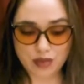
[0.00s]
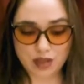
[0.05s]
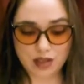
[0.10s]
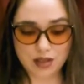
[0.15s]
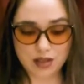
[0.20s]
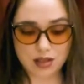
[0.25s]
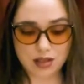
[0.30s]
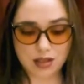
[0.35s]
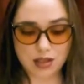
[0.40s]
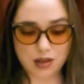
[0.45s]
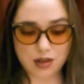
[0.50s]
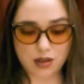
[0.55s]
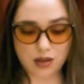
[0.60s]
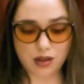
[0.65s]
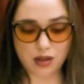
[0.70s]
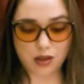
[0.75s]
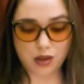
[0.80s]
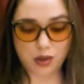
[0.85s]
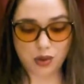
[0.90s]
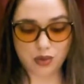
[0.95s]
Still,
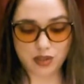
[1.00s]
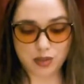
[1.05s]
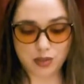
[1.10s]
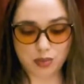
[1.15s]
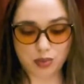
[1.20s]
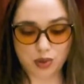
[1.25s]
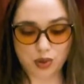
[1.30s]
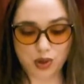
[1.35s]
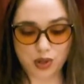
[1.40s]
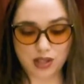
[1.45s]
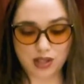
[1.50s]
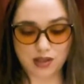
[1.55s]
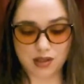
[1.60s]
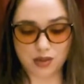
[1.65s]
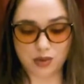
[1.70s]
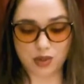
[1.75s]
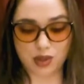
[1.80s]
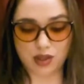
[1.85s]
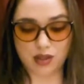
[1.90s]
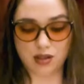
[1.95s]
the ghost
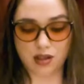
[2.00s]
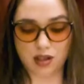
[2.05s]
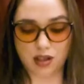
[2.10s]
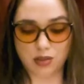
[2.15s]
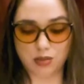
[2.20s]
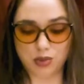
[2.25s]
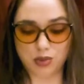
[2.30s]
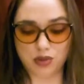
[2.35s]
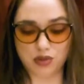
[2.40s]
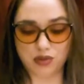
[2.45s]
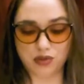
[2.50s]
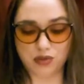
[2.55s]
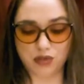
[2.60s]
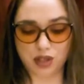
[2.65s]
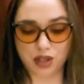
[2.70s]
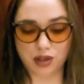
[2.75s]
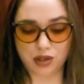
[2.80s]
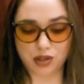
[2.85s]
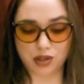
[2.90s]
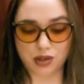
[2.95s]
pointed with an unmoved
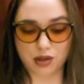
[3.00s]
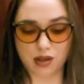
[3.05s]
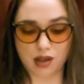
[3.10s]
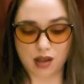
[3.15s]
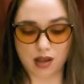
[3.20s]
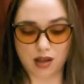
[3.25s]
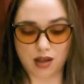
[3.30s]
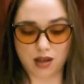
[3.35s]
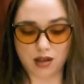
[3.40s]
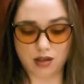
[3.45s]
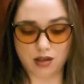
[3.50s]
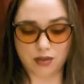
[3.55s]
finger to the head.